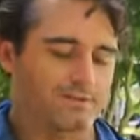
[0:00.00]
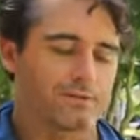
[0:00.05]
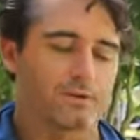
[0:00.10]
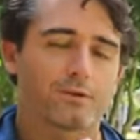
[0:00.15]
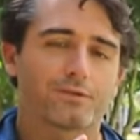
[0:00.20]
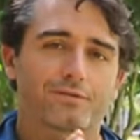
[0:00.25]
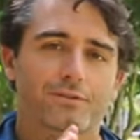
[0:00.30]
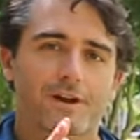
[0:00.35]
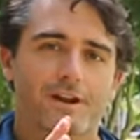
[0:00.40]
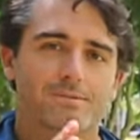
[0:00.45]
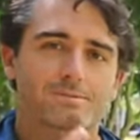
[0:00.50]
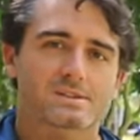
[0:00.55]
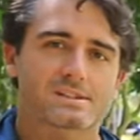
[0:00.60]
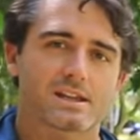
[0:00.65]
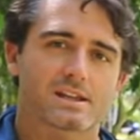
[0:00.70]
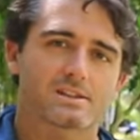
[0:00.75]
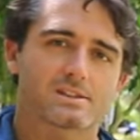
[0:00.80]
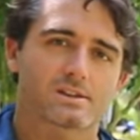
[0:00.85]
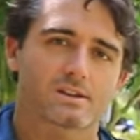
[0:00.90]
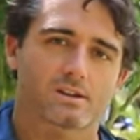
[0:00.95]
a full frame
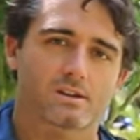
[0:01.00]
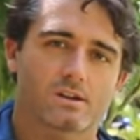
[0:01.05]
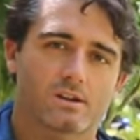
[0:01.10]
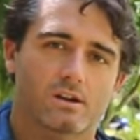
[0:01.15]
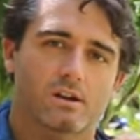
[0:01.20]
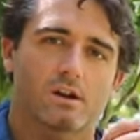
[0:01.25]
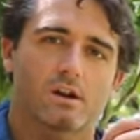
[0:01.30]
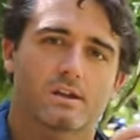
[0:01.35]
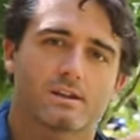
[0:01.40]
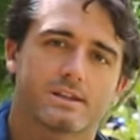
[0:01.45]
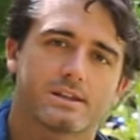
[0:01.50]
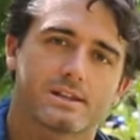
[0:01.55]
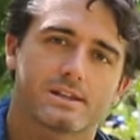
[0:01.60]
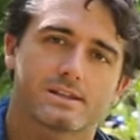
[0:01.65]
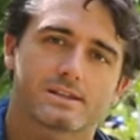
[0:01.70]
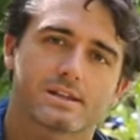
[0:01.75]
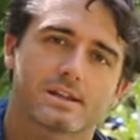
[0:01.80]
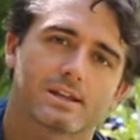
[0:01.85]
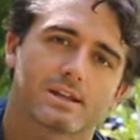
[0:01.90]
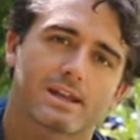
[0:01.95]
sensor on
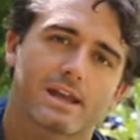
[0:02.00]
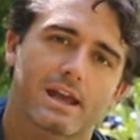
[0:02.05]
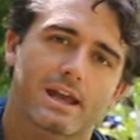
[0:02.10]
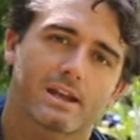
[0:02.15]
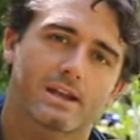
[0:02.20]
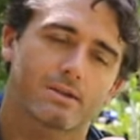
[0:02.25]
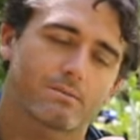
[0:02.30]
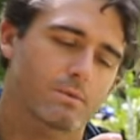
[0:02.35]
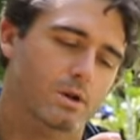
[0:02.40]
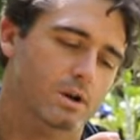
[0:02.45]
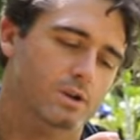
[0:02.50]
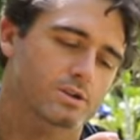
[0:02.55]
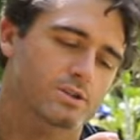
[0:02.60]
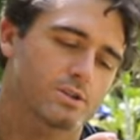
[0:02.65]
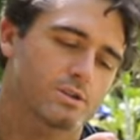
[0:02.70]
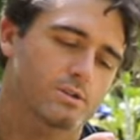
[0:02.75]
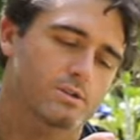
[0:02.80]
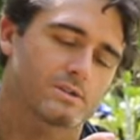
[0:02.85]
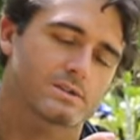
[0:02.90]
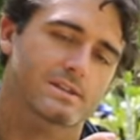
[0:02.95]
these Canon Mark
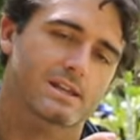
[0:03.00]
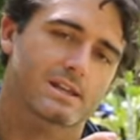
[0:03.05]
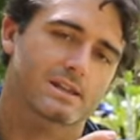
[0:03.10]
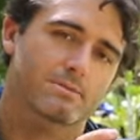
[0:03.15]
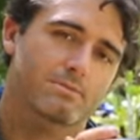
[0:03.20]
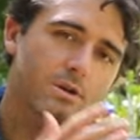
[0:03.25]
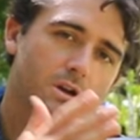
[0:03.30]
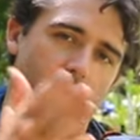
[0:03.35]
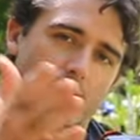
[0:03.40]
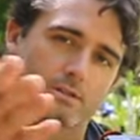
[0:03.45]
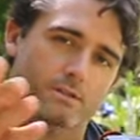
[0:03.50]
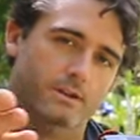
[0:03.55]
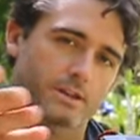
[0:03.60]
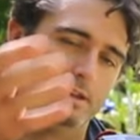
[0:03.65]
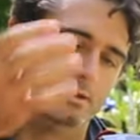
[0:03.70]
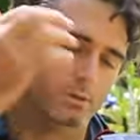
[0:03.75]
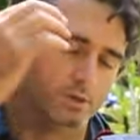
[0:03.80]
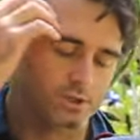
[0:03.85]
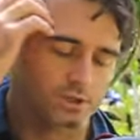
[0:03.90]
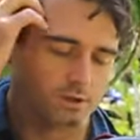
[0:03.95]
IIs and the Mark
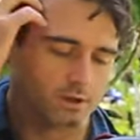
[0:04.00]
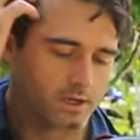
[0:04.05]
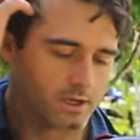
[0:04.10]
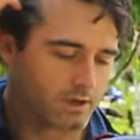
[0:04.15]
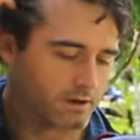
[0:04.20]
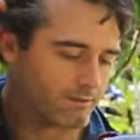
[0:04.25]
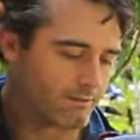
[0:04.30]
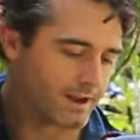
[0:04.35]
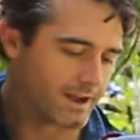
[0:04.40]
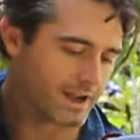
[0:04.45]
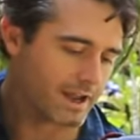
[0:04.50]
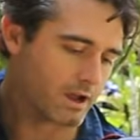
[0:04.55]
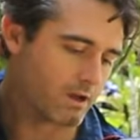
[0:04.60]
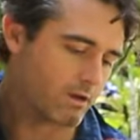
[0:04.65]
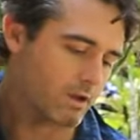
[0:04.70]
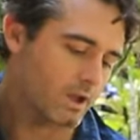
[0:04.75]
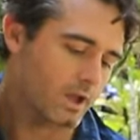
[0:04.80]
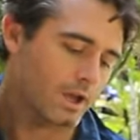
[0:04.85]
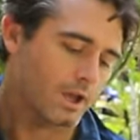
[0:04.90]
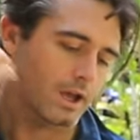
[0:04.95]
III that we're shooting on right
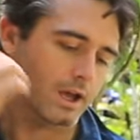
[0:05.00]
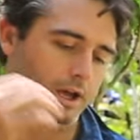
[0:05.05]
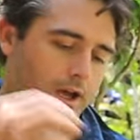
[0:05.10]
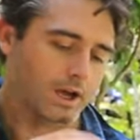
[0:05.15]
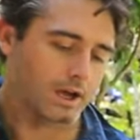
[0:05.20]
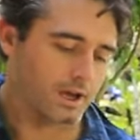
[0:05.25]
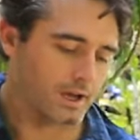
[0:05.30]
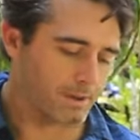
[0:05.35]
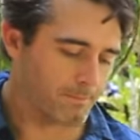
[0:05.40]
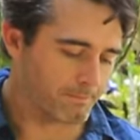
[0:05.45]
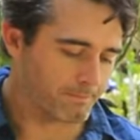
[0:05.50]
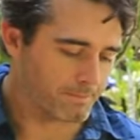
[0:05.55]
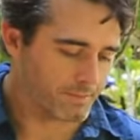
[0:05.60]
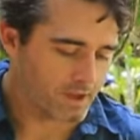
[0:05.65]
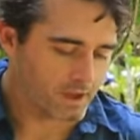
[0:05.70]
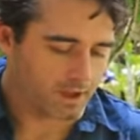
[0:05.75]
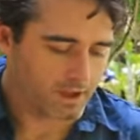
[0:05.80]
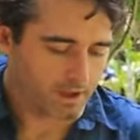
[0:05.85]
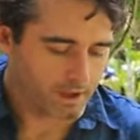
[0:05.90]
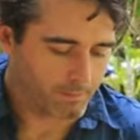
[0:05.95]
now.
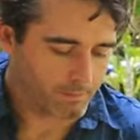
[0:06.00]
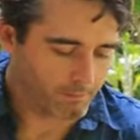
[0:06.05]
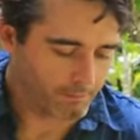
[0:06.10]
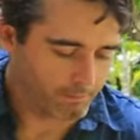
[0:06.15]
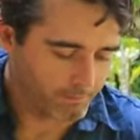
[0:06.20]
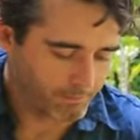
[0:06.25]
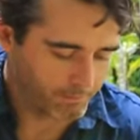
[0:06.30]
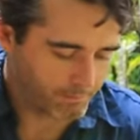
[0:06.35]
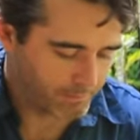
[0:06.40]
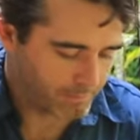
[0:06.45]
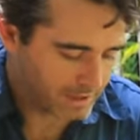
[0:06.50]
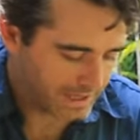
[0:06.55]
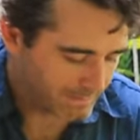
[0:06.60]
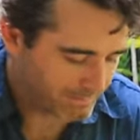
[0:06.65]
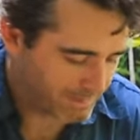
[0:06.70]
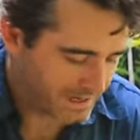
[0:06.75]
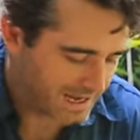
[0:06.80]
But